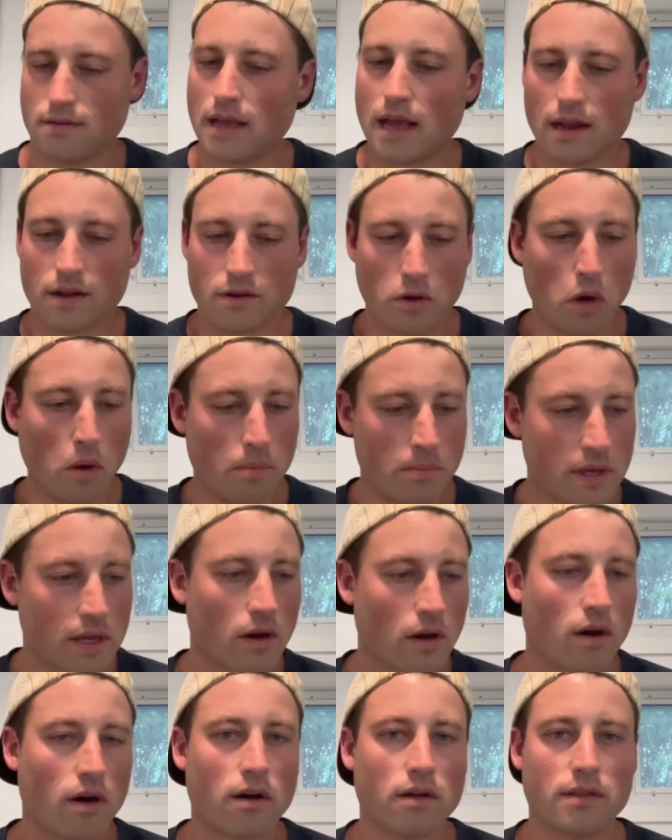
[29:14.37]
end all be
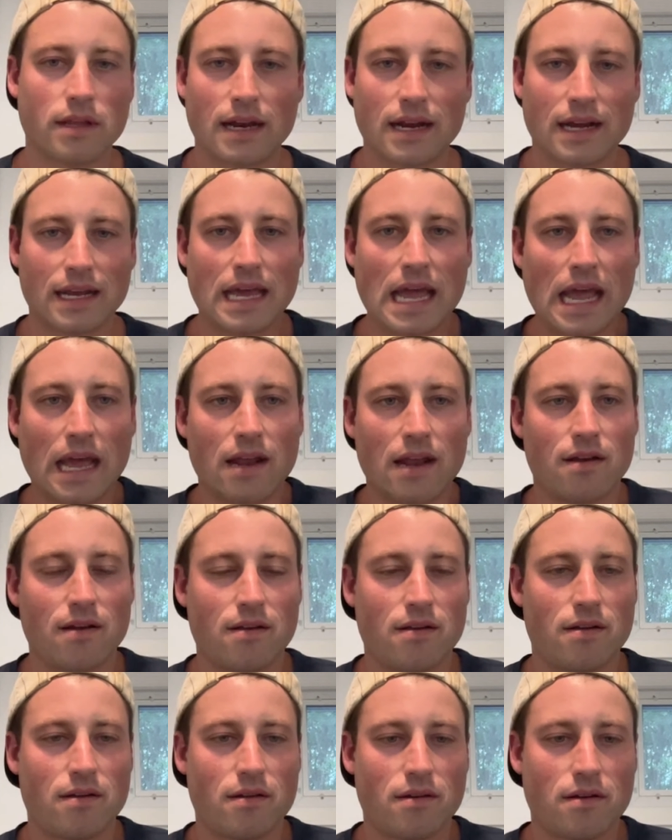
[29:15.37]
all, that I can't
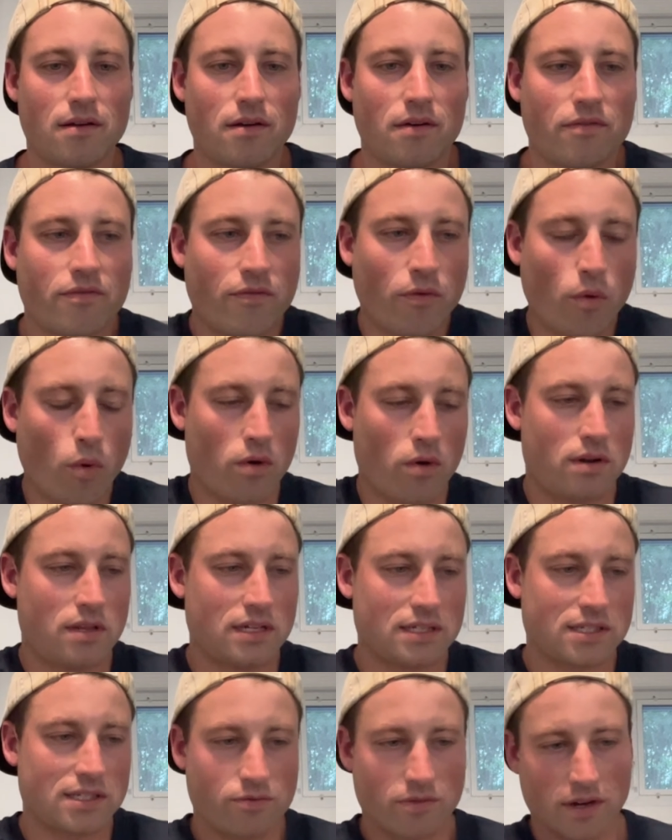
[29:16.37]
afford
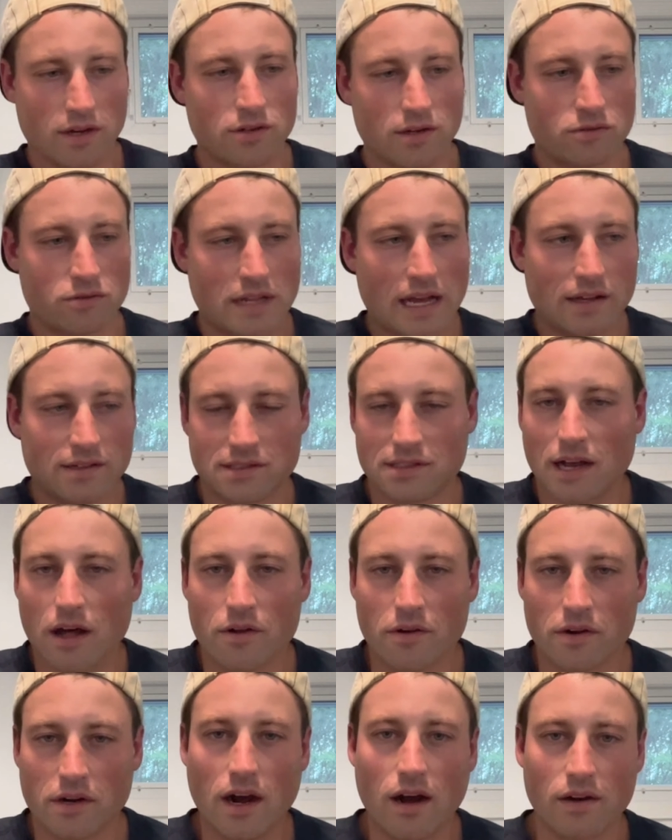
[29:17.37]
this three hundred thousand
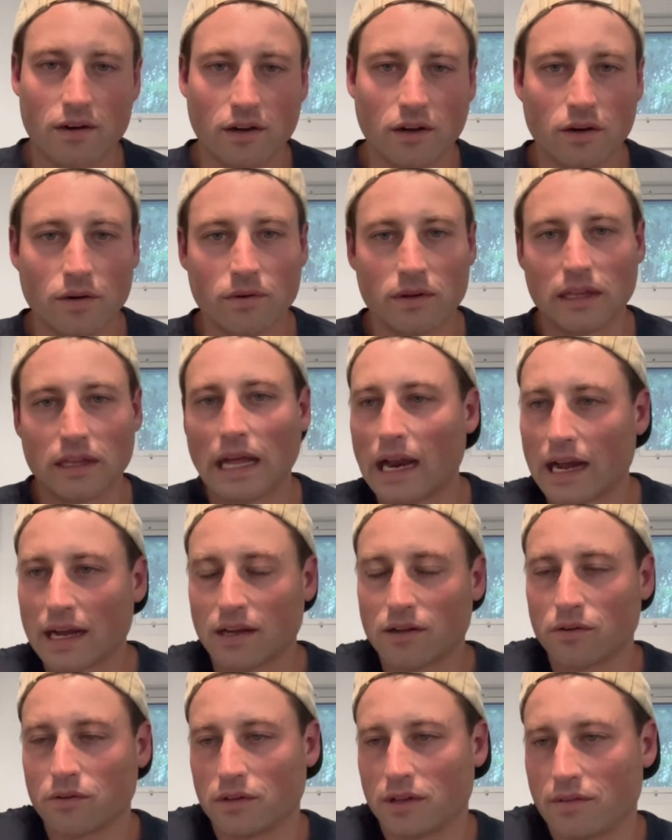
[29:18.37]
dollar condo and that I
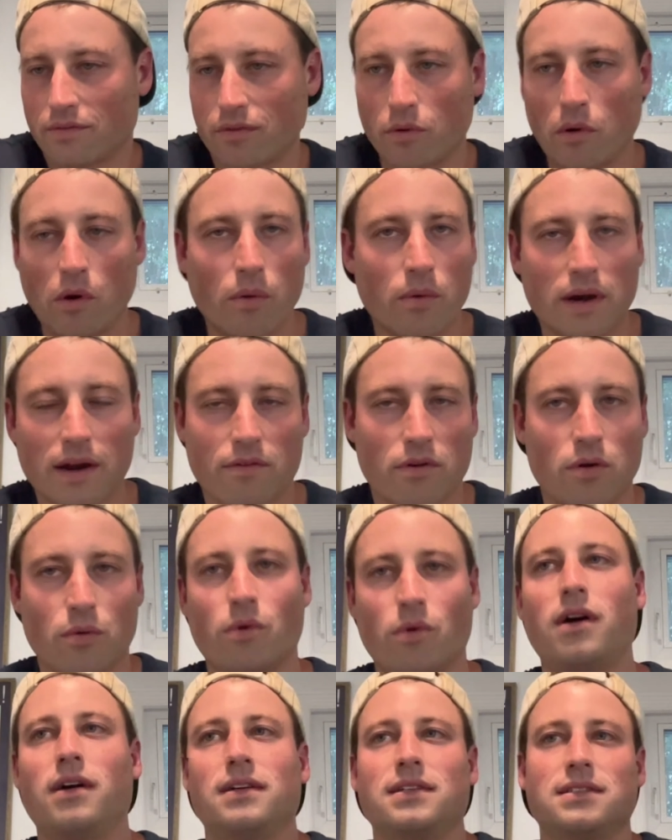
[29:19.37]
can only afford whatever it
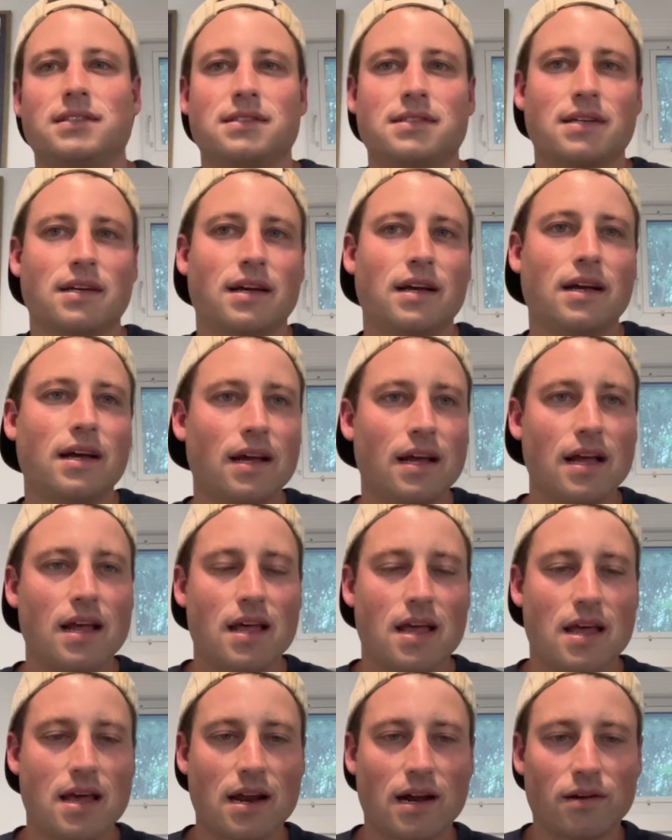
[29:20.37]
was.
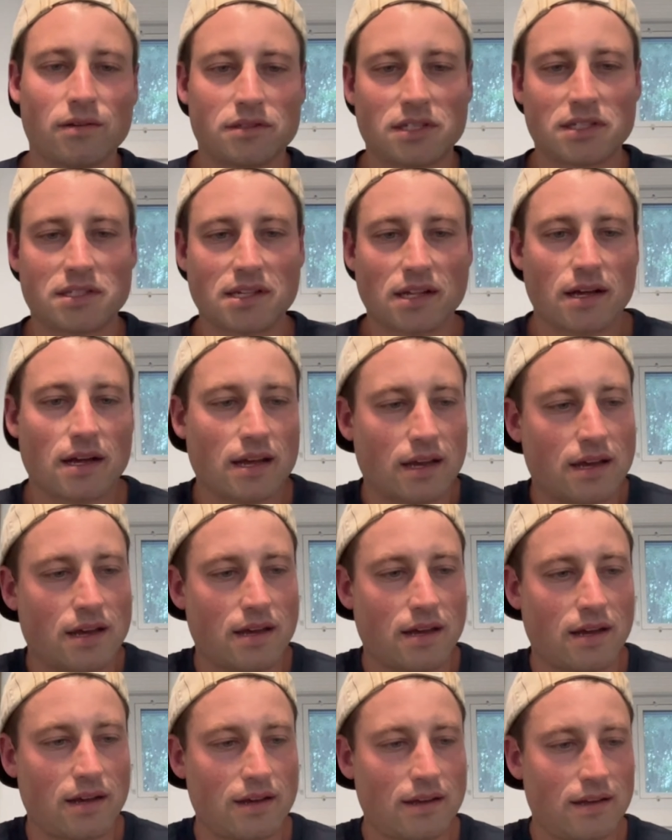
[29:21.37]
And I was just like,
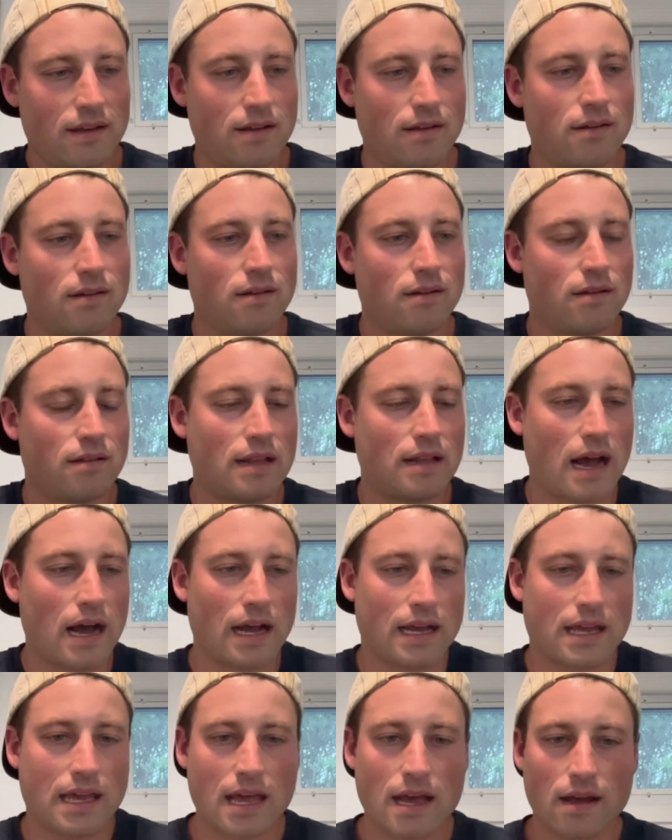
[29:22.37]
nah, I
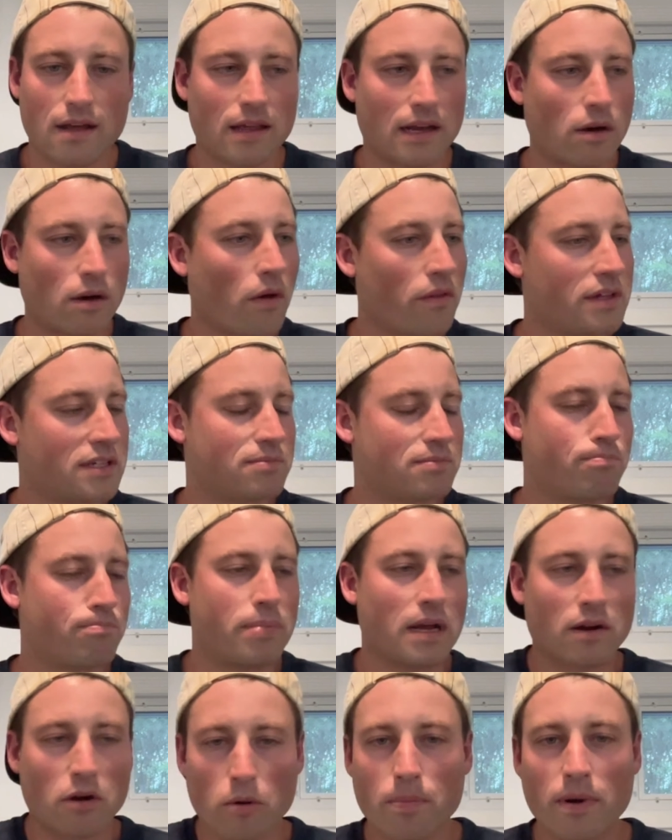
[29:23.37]
can't, like all this
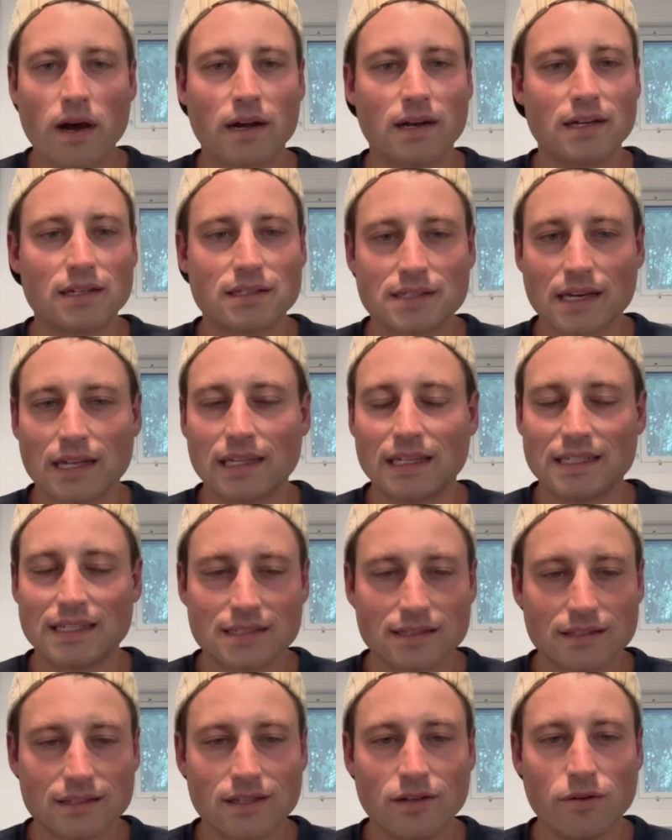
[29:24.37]
Bigger Pockets I
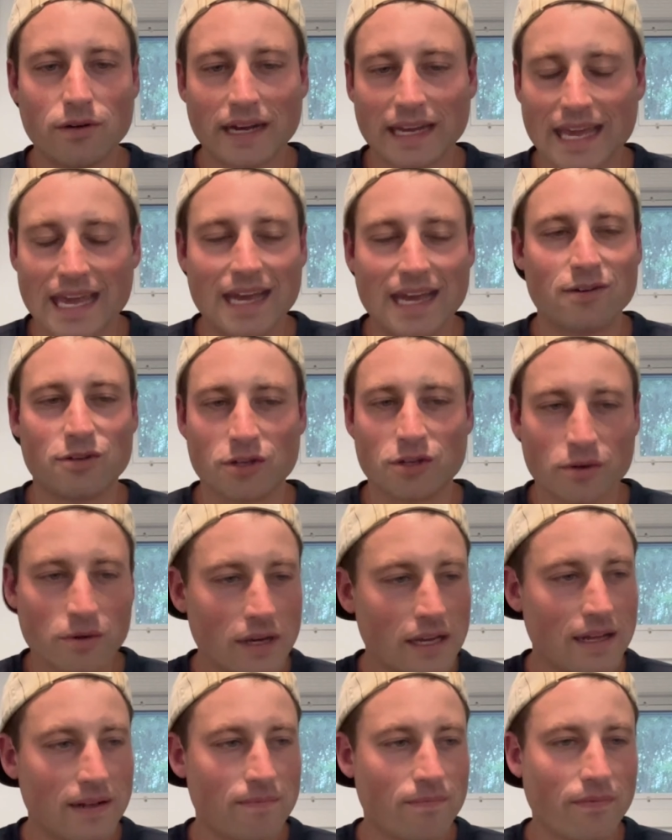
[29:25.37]
listened to, I can't do
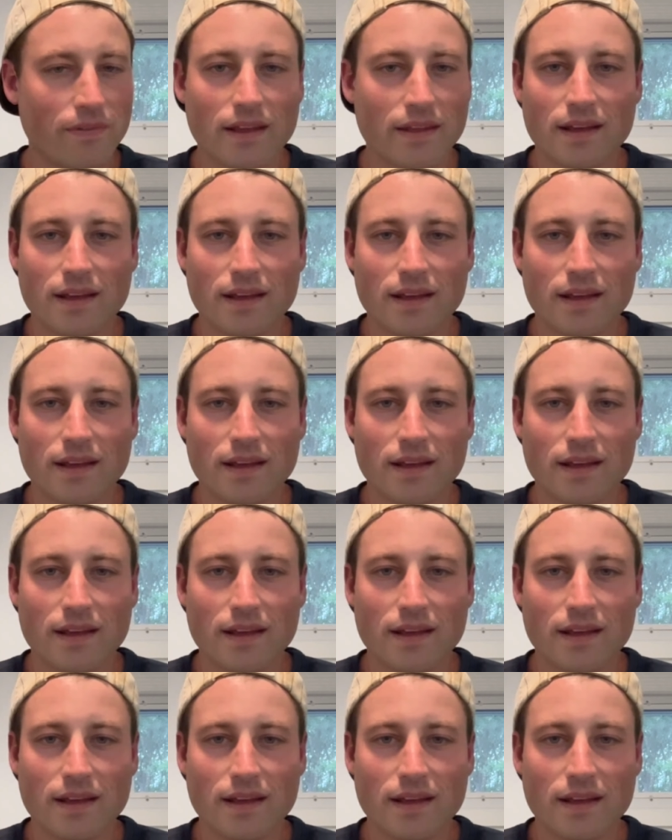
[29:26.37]
it.